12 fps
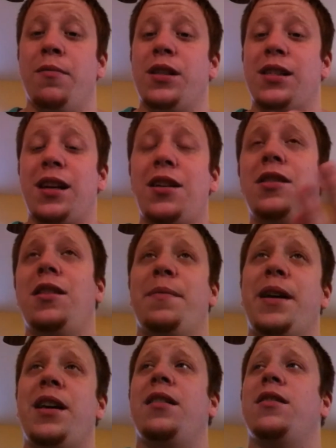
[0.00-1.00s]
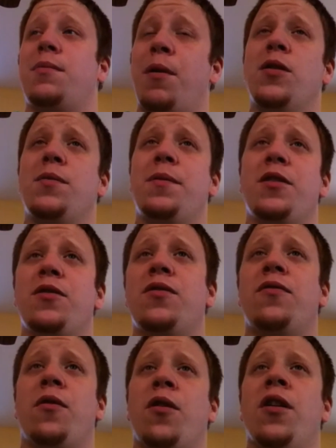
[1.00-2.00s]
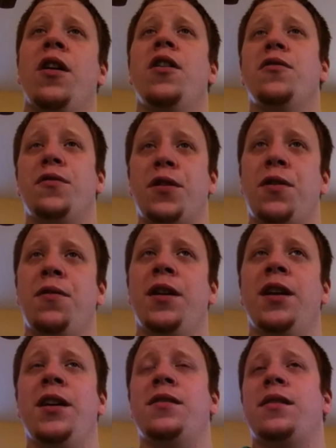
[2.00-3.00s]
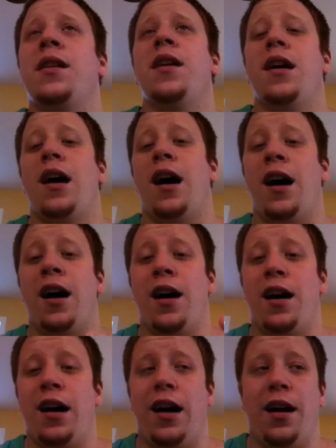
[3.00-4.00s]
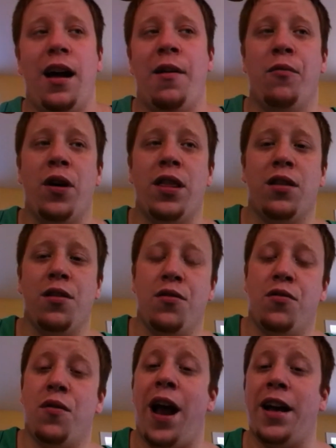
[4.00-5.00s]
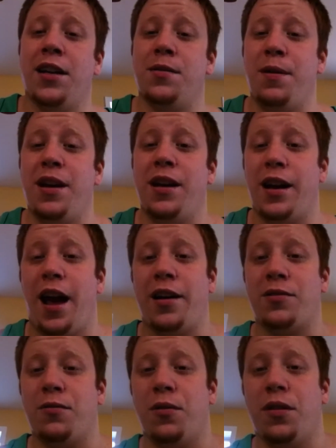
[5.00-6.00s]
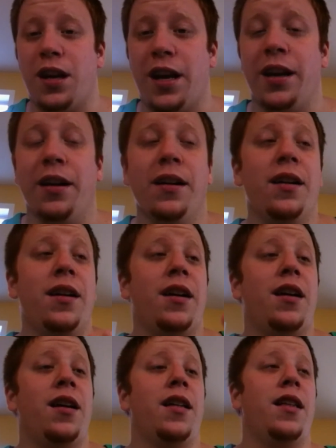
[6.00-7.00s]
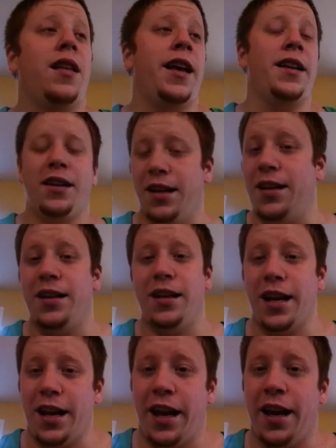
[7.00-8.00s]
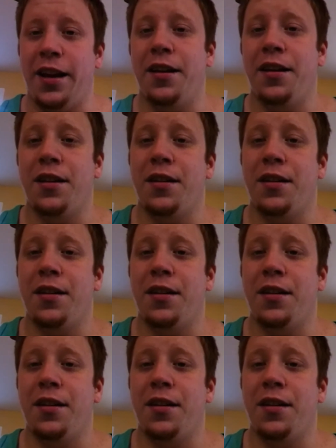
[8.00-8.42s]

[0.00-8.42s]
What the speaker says: It was essentially supposed to be used for Dragunities, and with dragons being an actual thing, it needed to get hit.